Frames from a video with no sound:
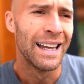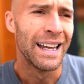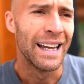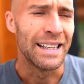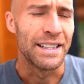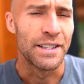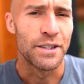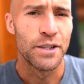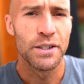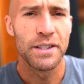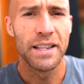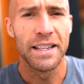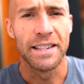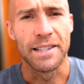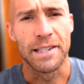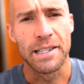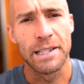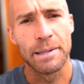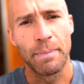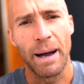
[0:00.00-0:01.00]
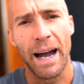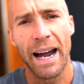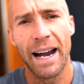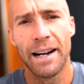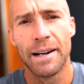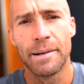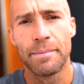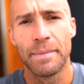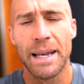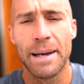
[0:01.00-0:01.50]
it's just
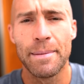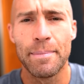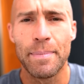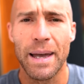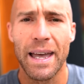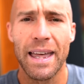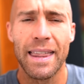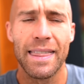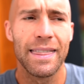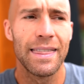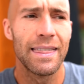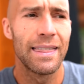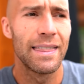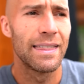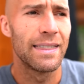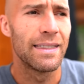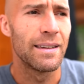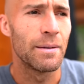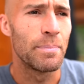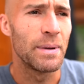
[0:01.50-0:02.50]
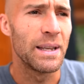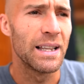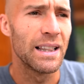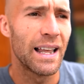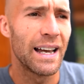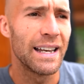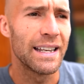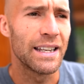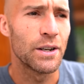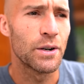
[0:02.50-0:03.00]
inspired me a bit to be
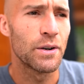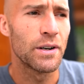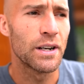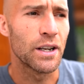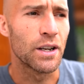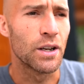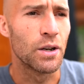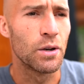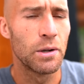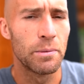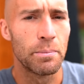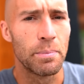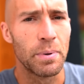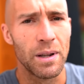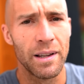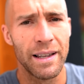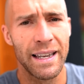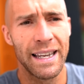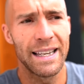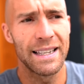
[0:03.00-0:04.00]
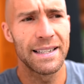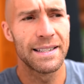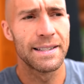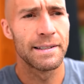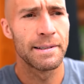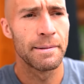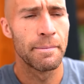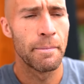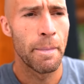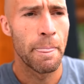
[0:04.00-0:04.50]
like, you're in a good
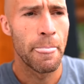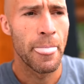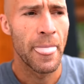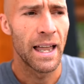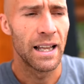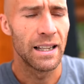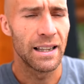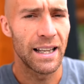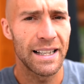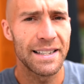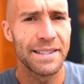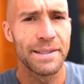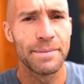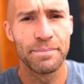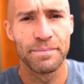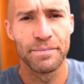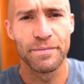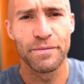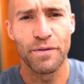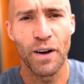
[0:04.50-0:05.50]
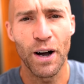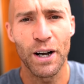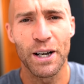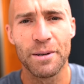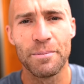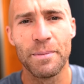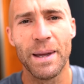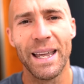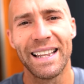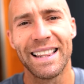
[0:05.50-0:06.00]
place. Let's
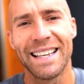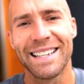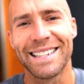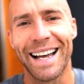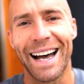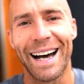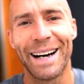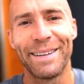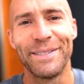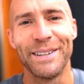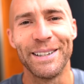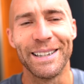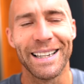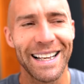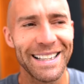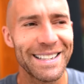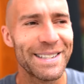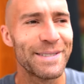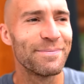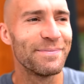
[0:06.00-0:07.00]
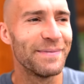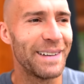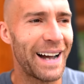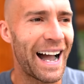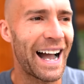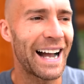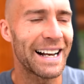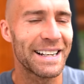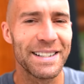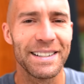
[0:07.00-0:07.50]
fucking make this happen. Let's
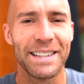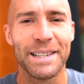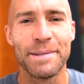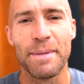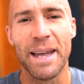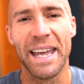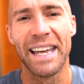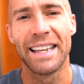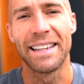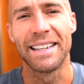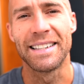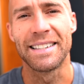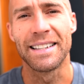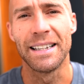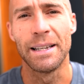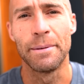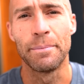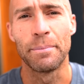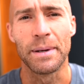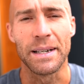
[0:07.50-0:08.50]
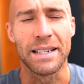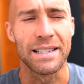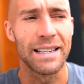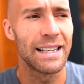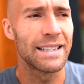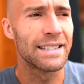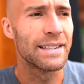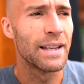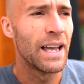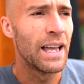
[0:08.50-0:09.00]
actually make this Olympics.
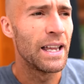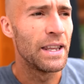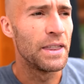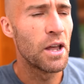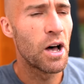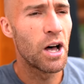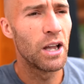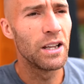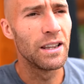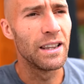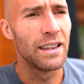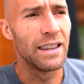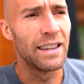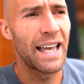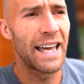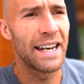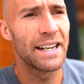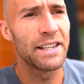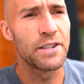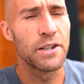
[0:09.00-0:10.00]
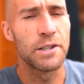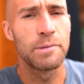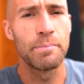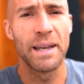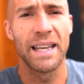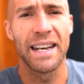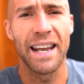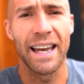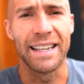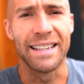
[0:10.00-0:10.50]
Let's not let it just be
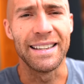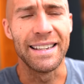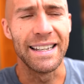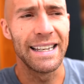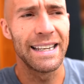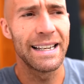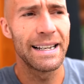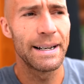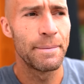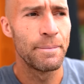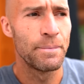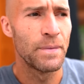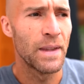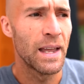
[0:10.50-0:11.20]
an idea.